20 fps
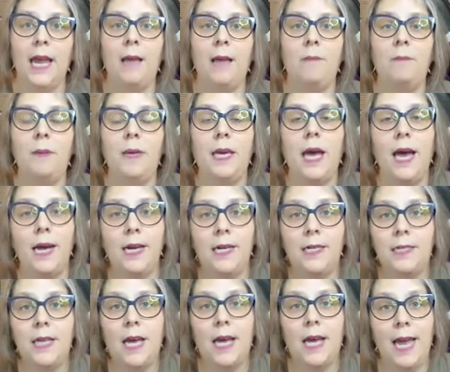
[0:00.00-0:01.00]
And
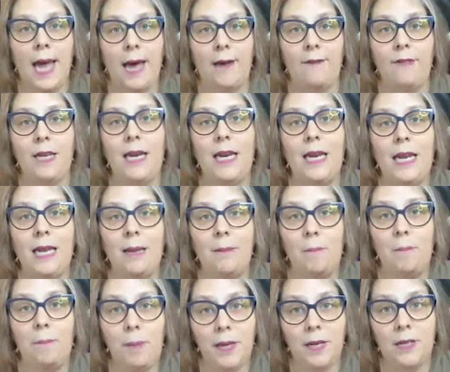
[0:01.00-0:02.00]
because I have it
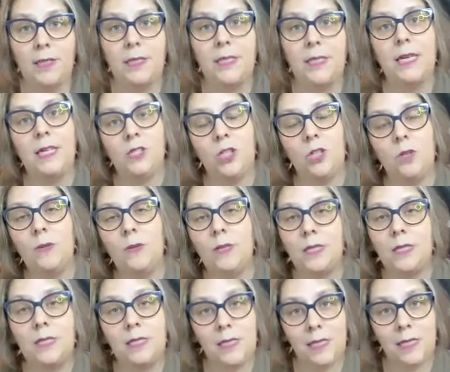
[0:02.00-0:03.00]
built into a
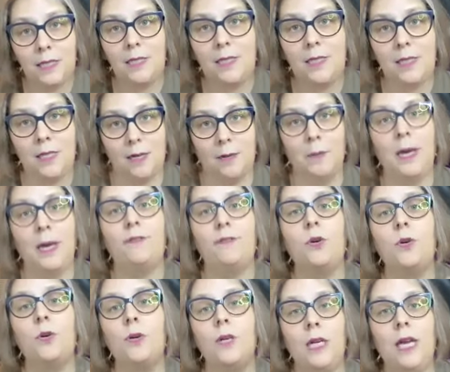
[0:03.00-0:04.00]
system,
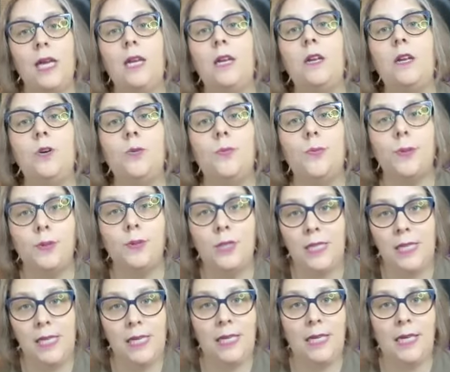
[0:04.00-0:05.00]
I've created a
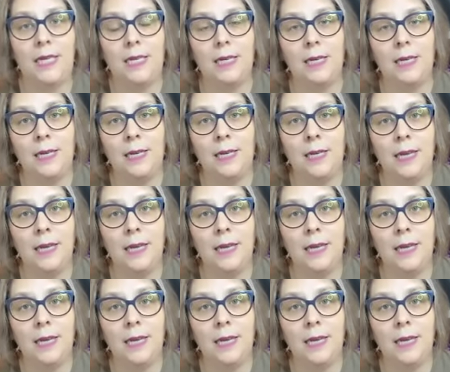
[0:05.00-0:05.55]
routine,